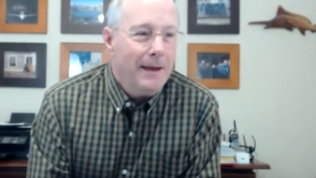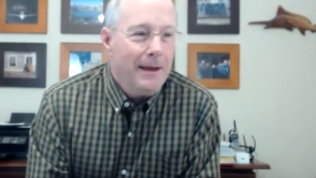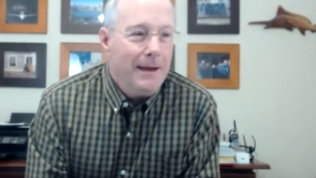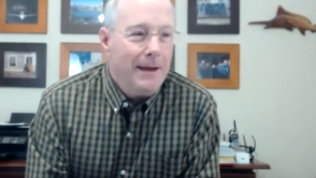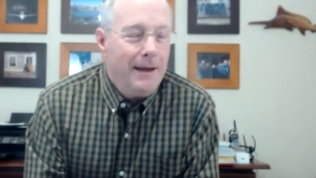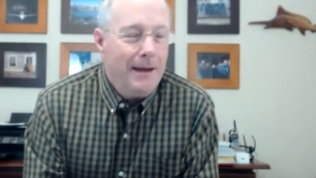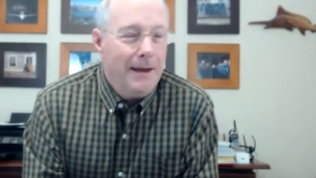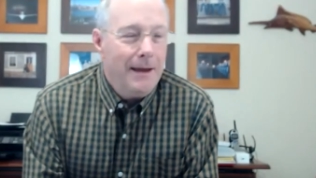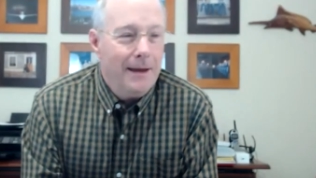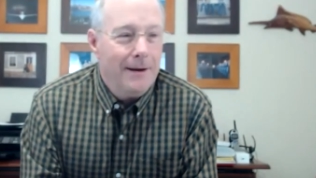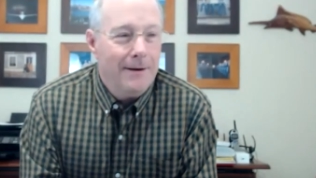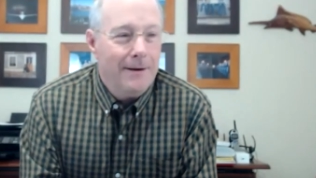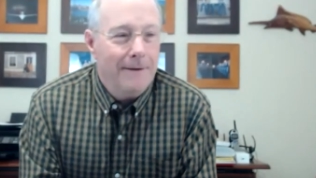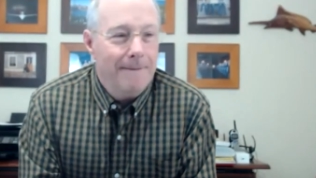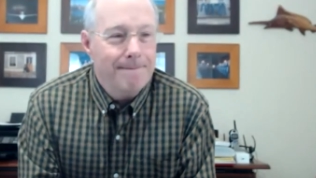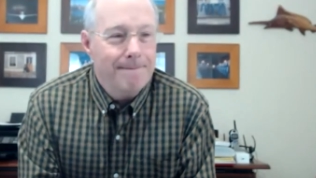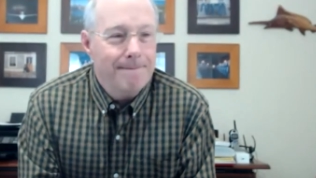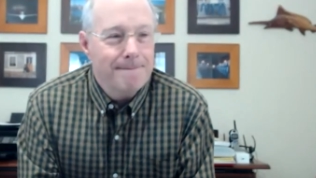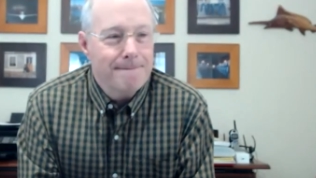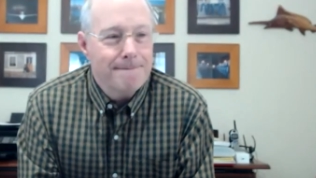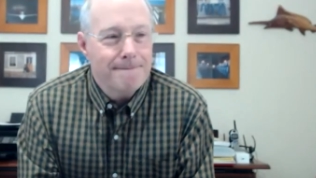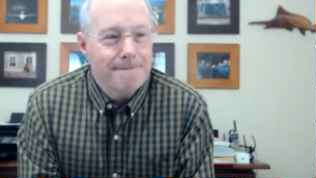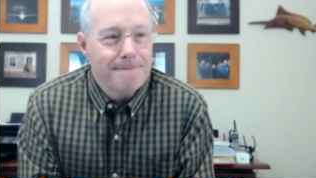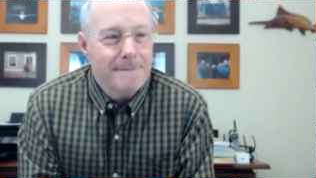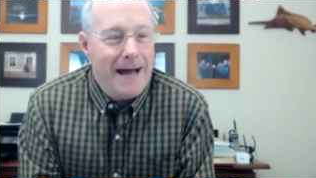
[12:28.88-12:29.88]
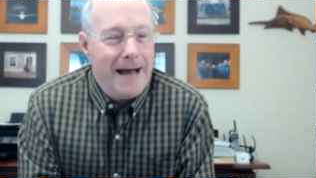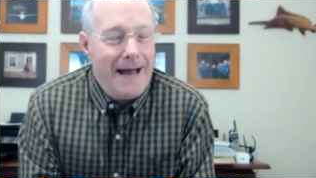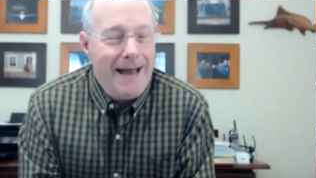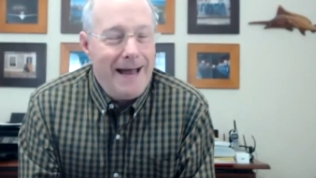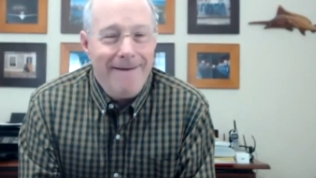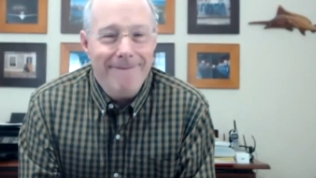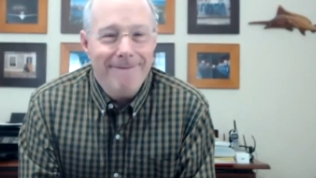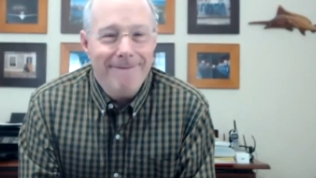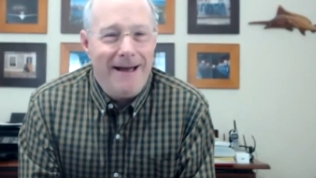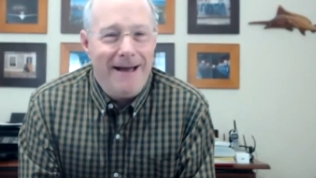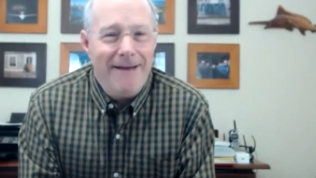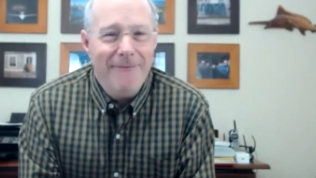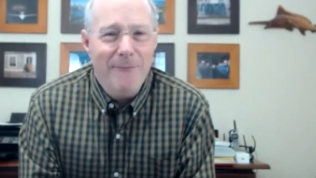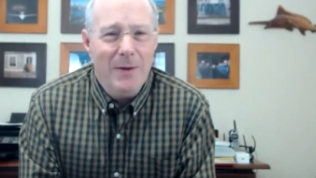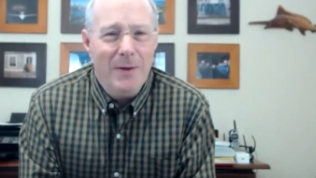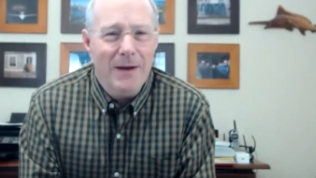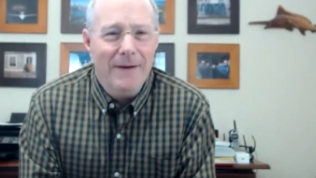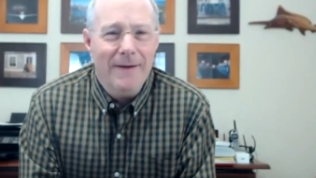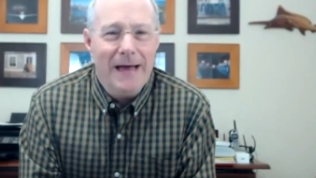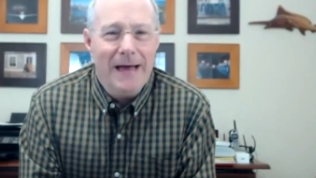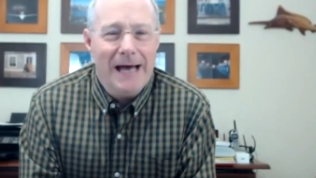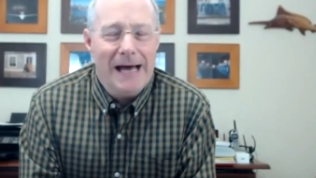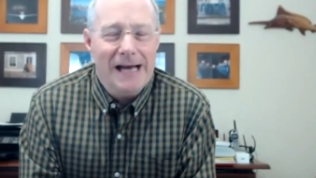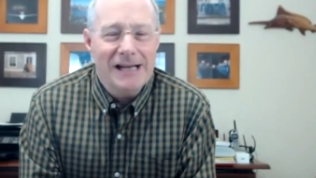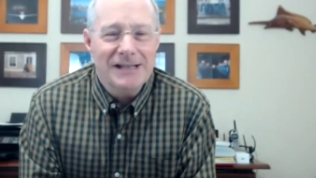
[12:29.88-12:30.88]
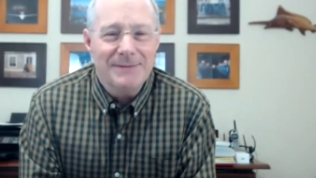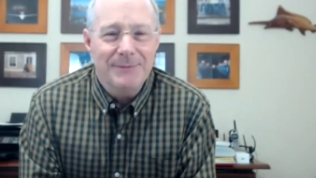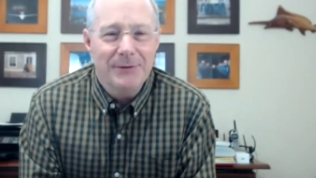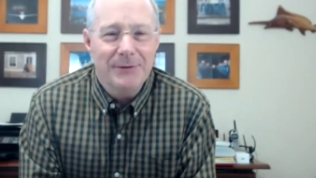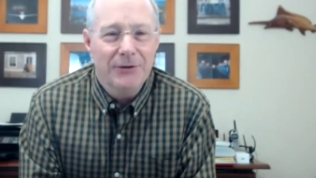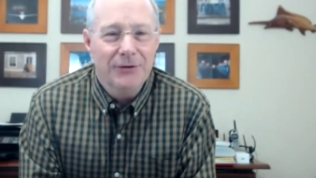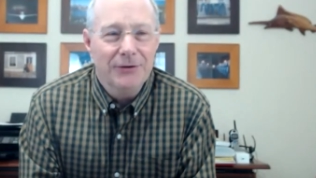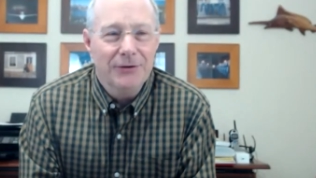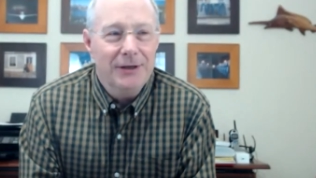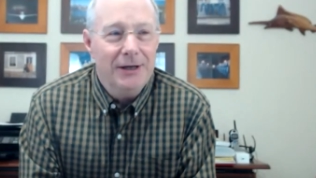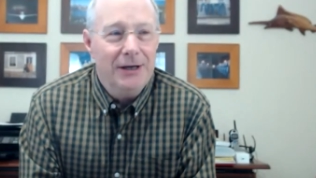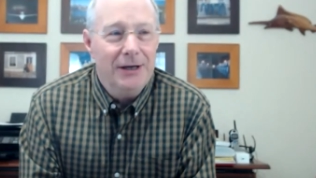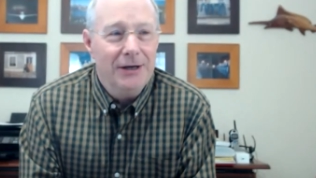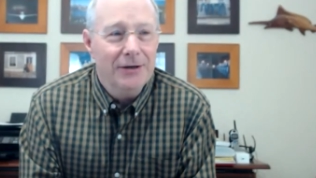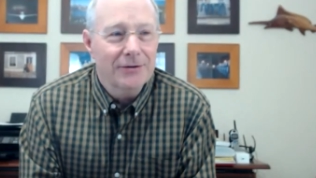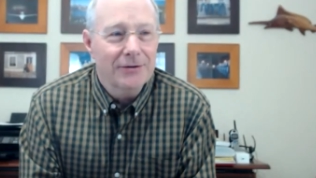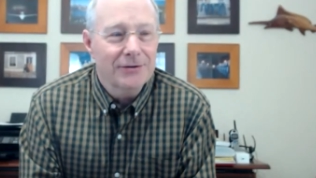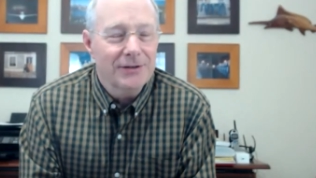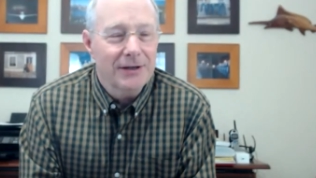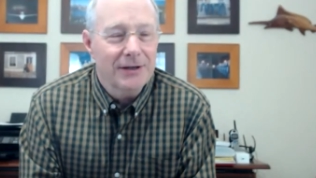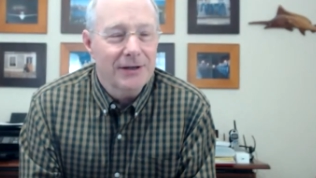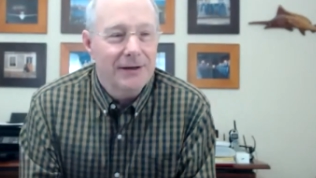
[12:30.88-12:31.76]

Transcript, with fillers: and I, I hadn't been in the hospital in years.